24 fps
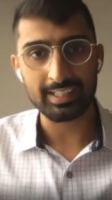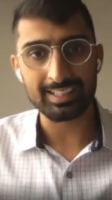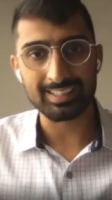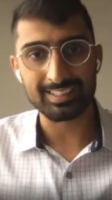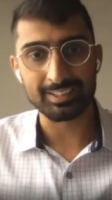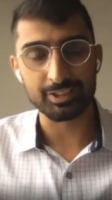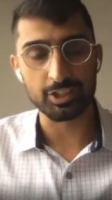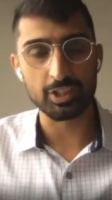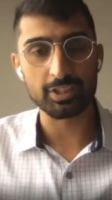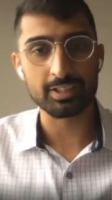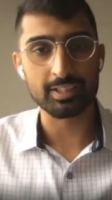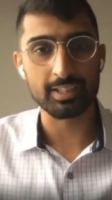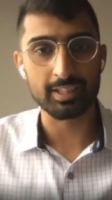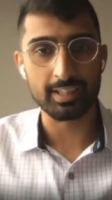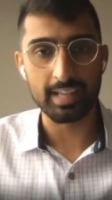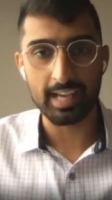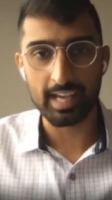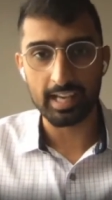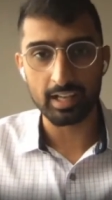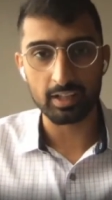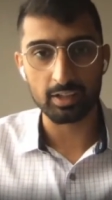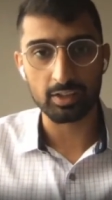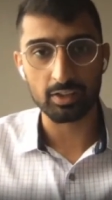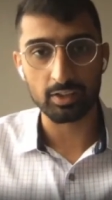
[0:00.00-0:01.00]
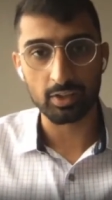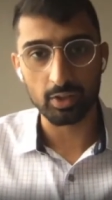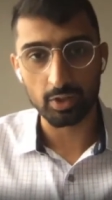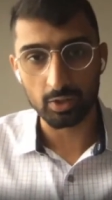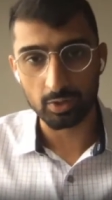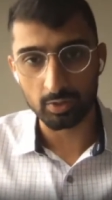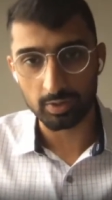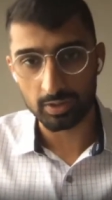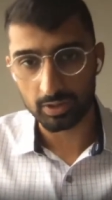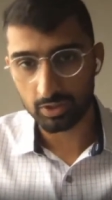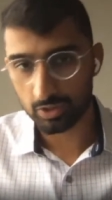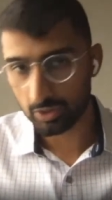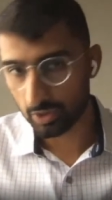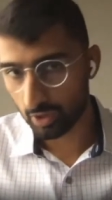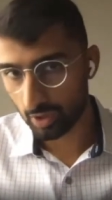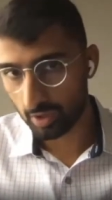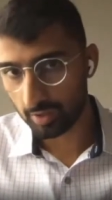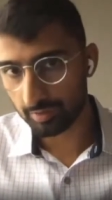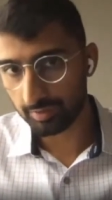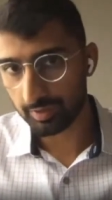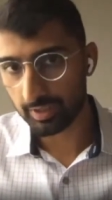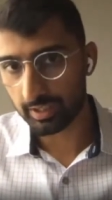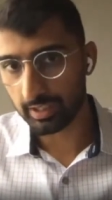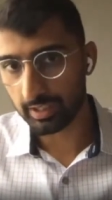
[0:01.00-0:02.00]
I think just that alone is
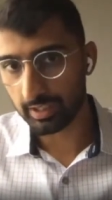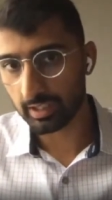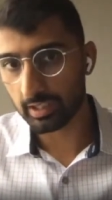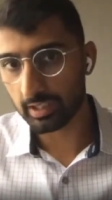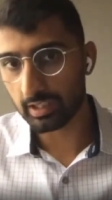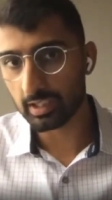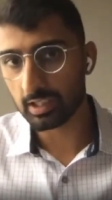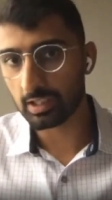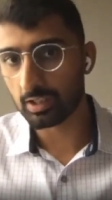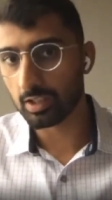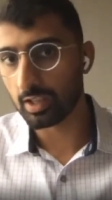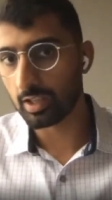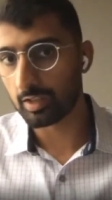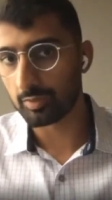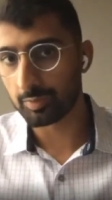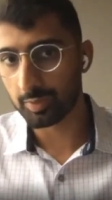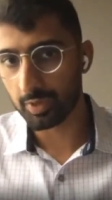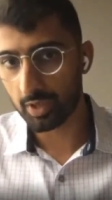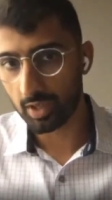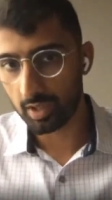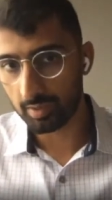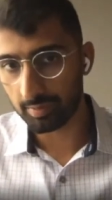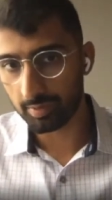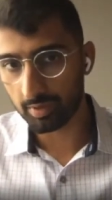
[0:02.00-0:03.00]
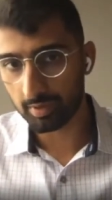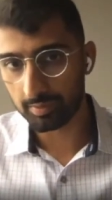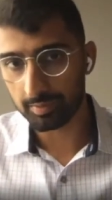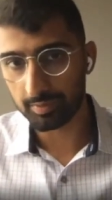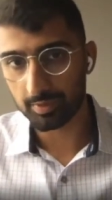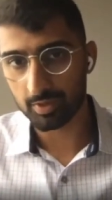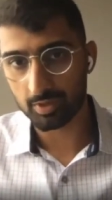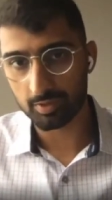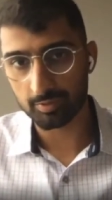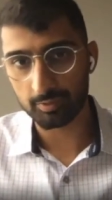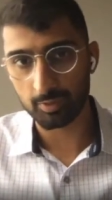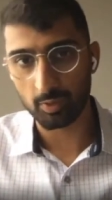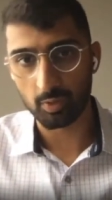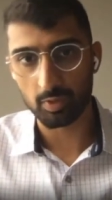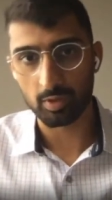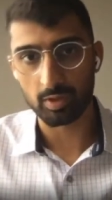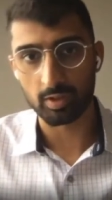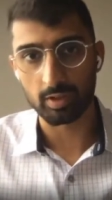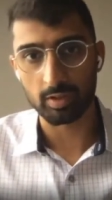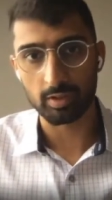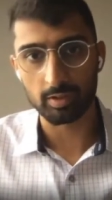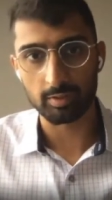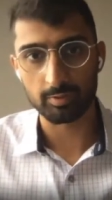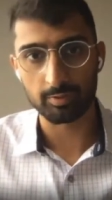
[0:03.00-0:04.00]
solving a lot of problems
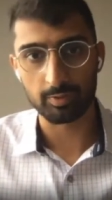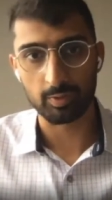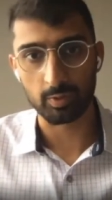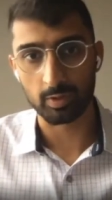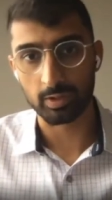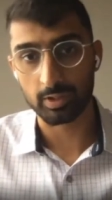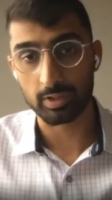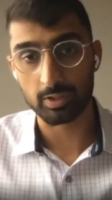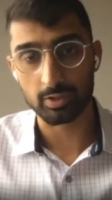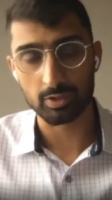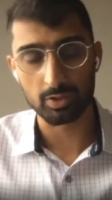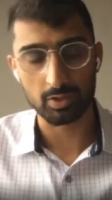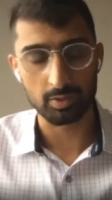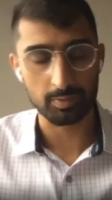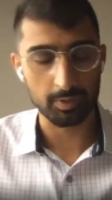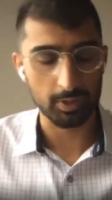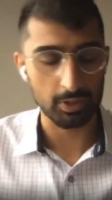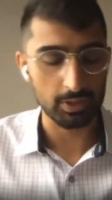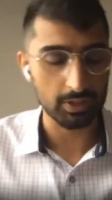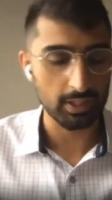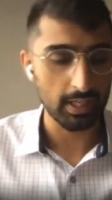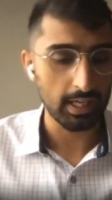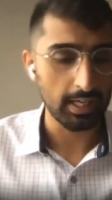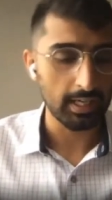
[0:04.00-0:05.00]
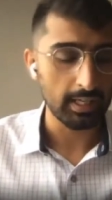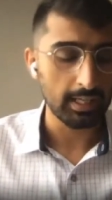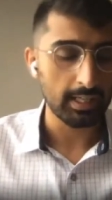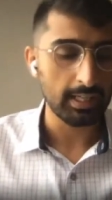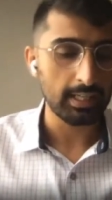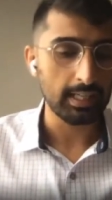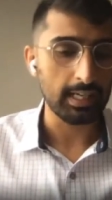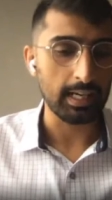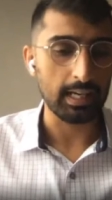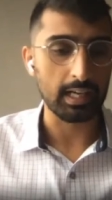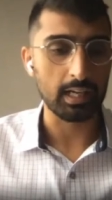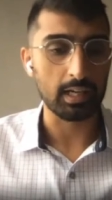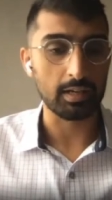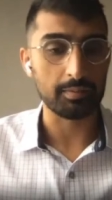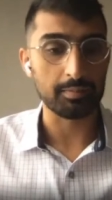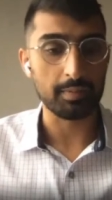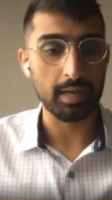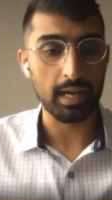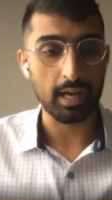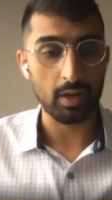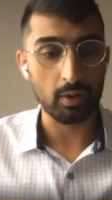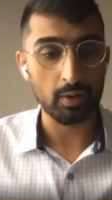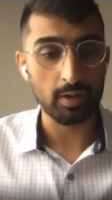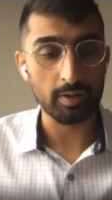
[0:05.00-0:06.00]
for consumers.
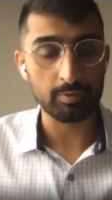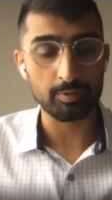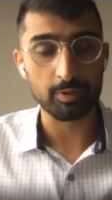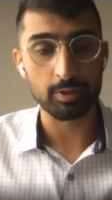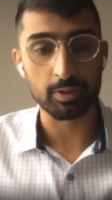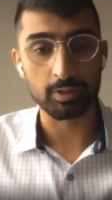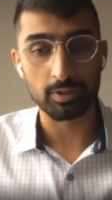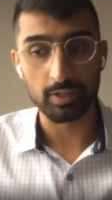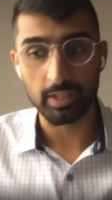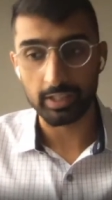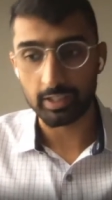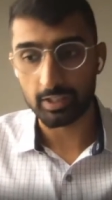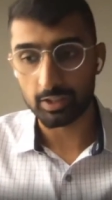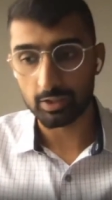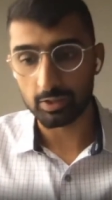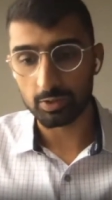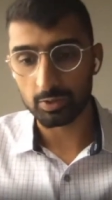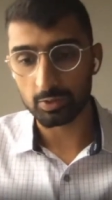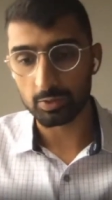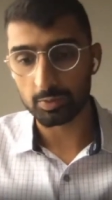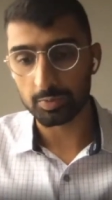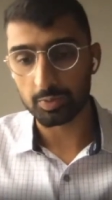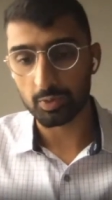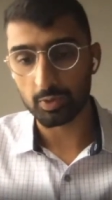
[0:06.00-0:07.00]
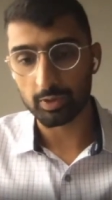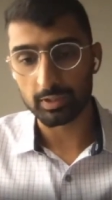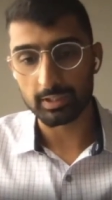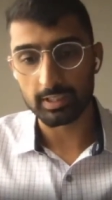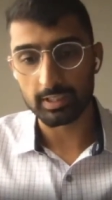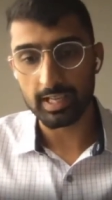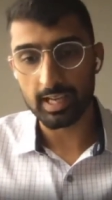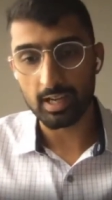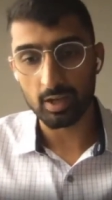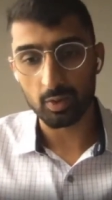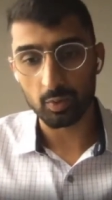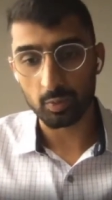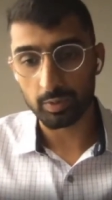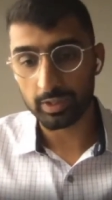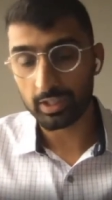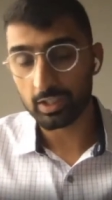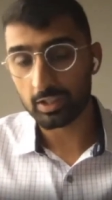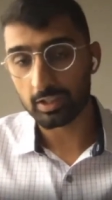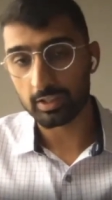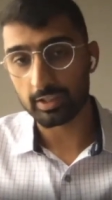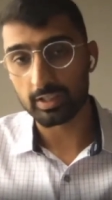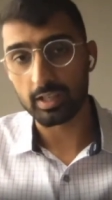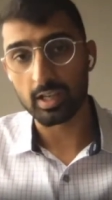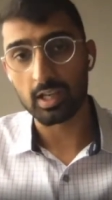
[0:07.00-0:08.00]
However, like you pointed out,
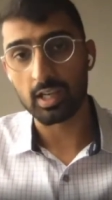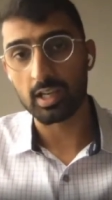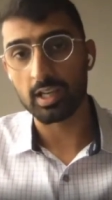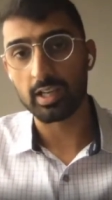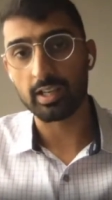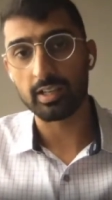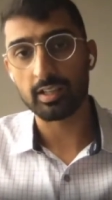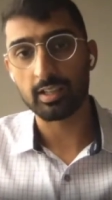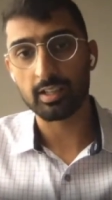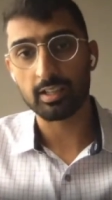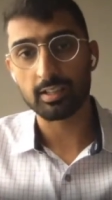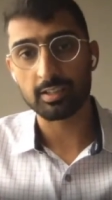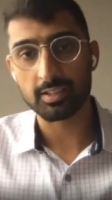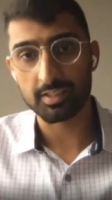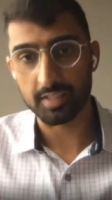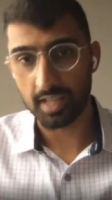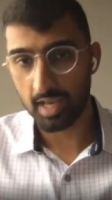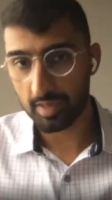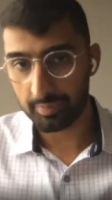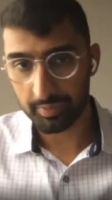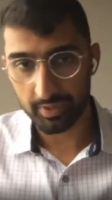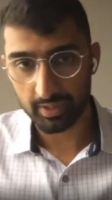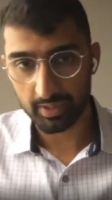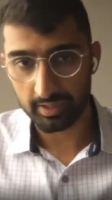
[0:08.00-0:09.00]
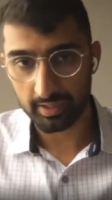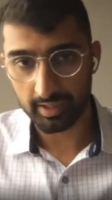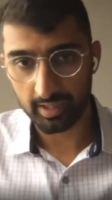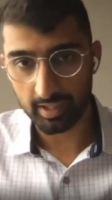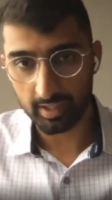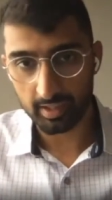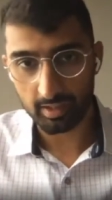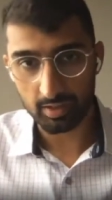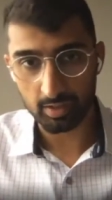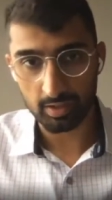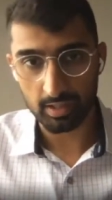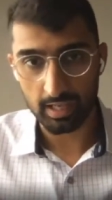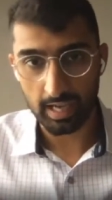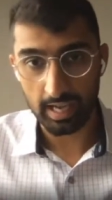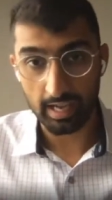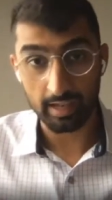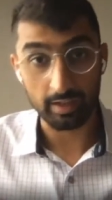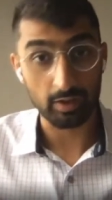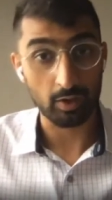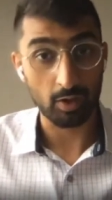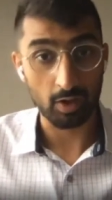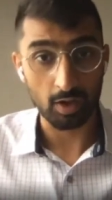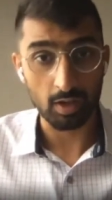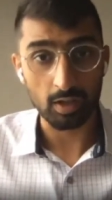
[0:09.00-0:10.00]
we are not stopping there
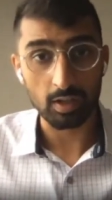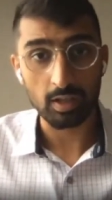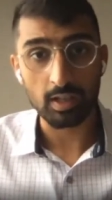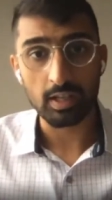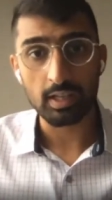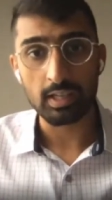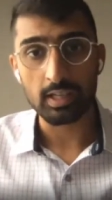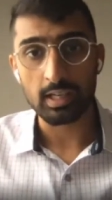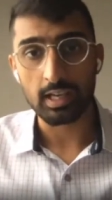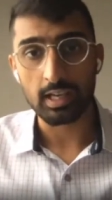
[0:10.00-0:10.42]
at all.